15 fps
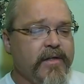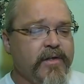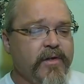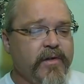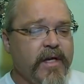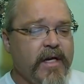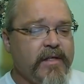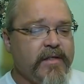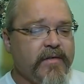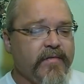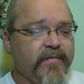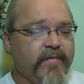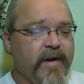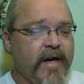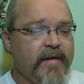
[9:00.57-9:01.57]

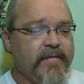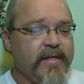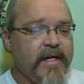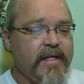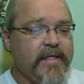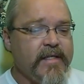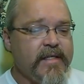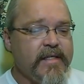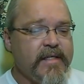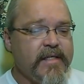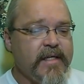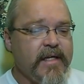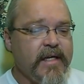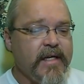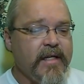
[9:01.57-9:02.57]
2005,
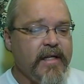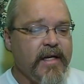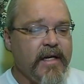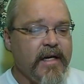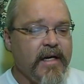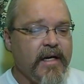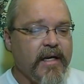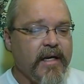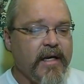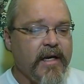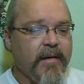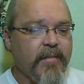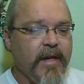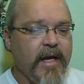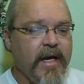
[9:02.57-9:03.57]
scientists in the
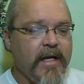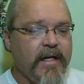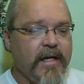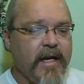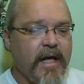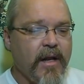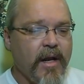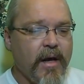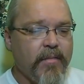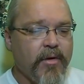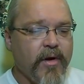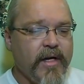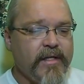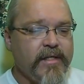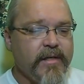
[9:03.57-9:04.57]
KamLAND
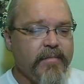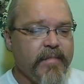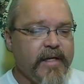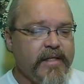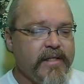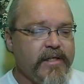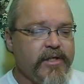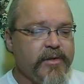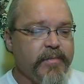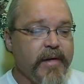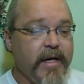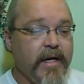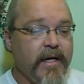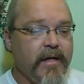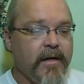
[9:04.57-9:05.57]
collaboration based in
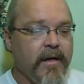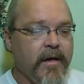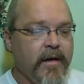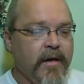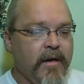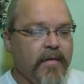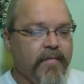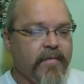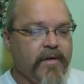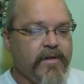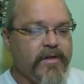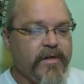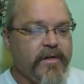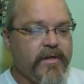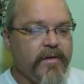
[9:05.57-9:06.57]
Japan
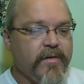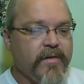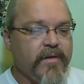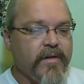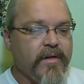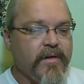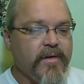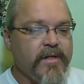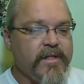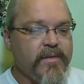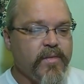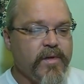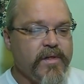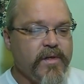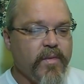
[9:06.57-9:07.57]
first showed that there
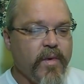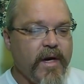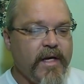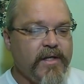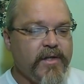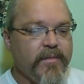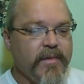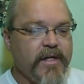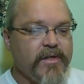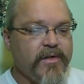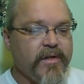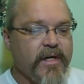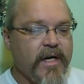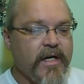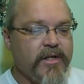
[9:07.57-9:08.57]
was a way to measure
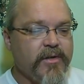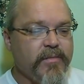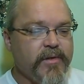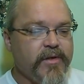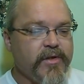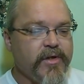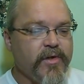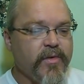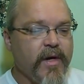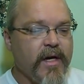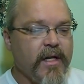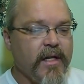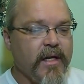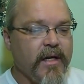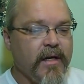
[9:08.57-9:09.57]
the contribution
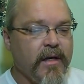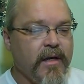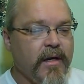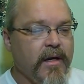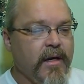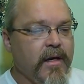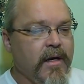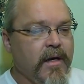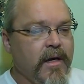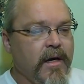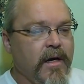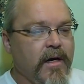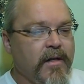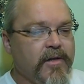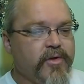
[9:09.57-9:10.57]
directly.
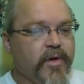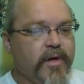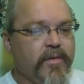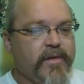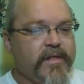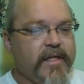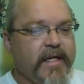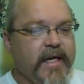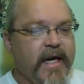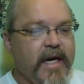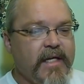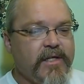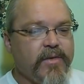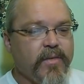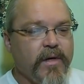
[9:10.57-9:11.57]
Uh, the trick was to
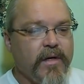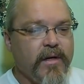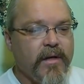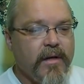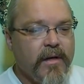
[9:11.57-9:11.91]
catch what